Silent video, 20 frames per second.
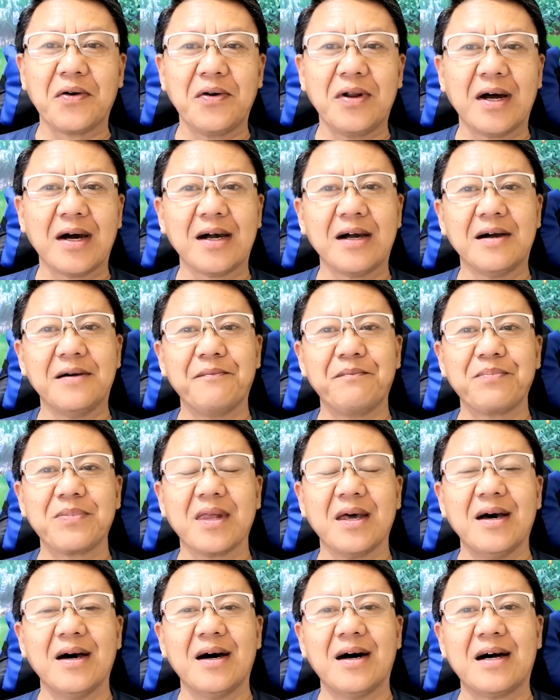
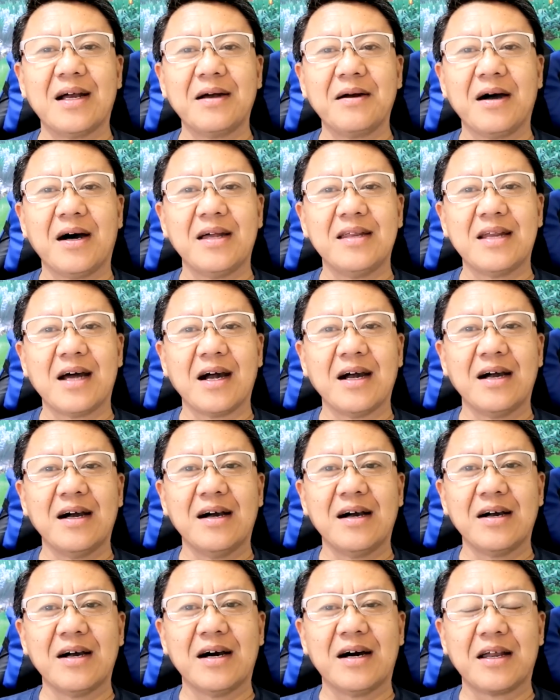
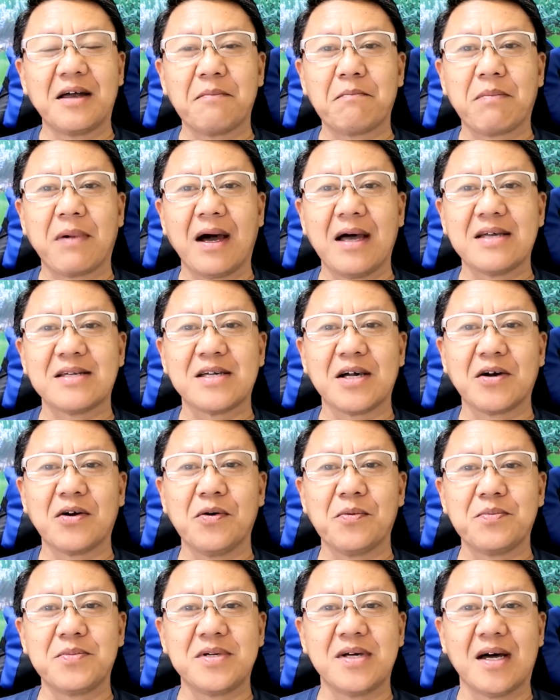nag-reply sa
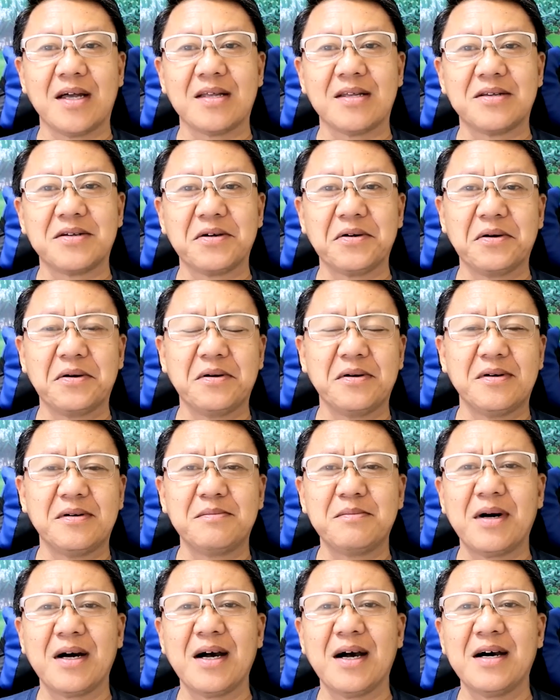group chat. So,
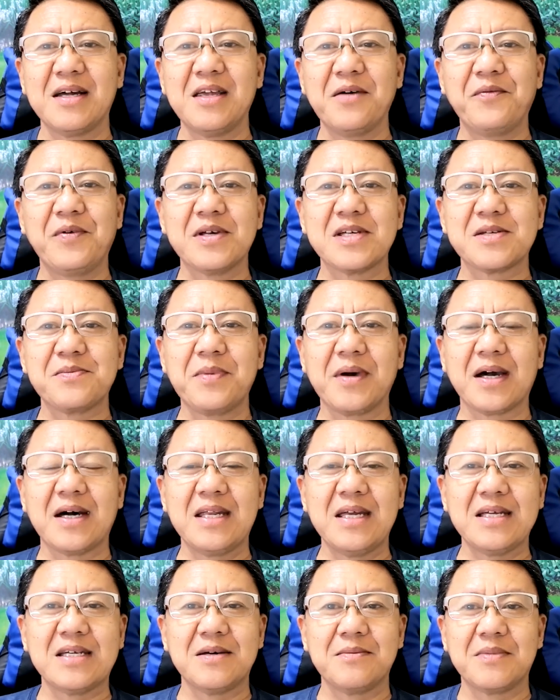mga defense
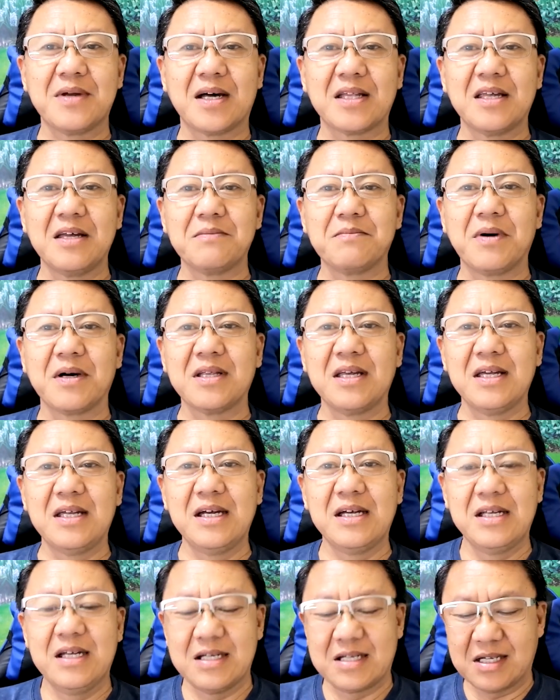mechanism natin pag
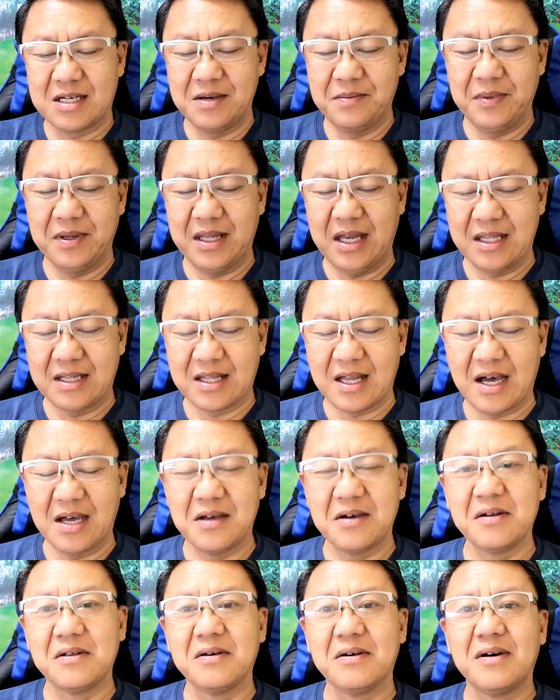didi-discriminate
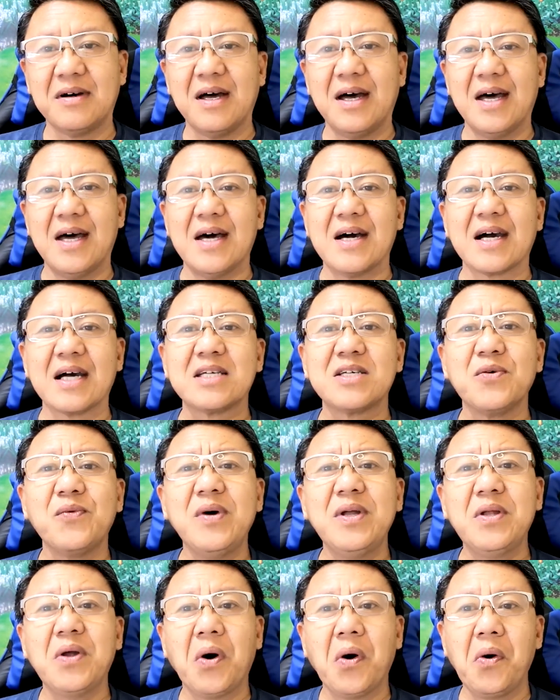tayo. No? Kasi
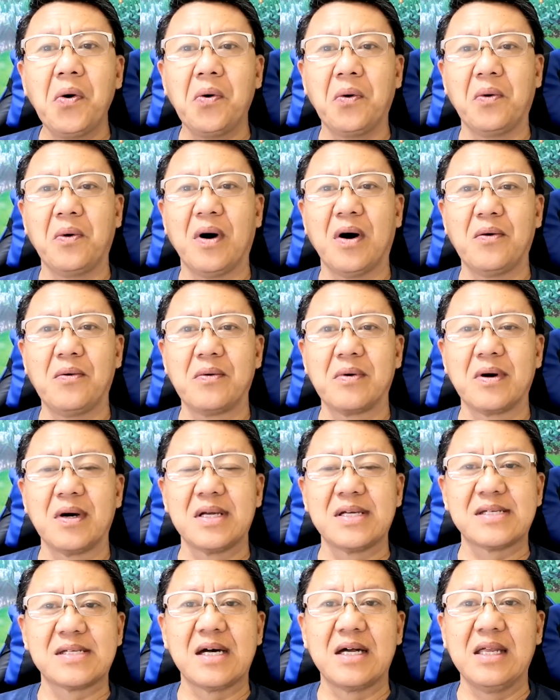we know our
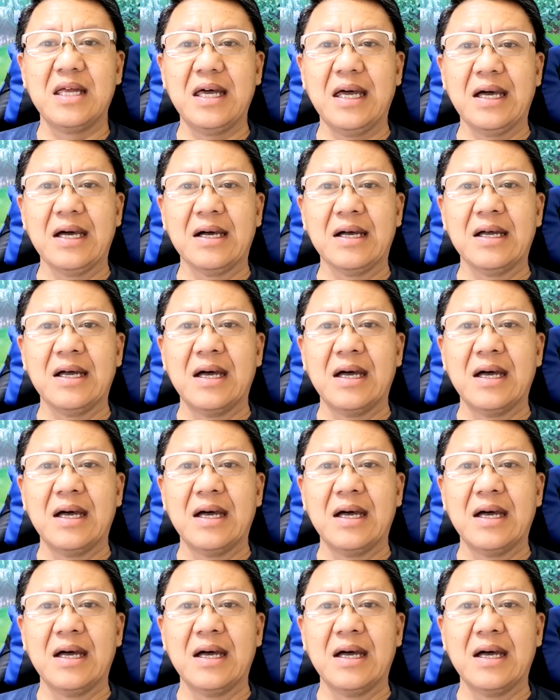standing.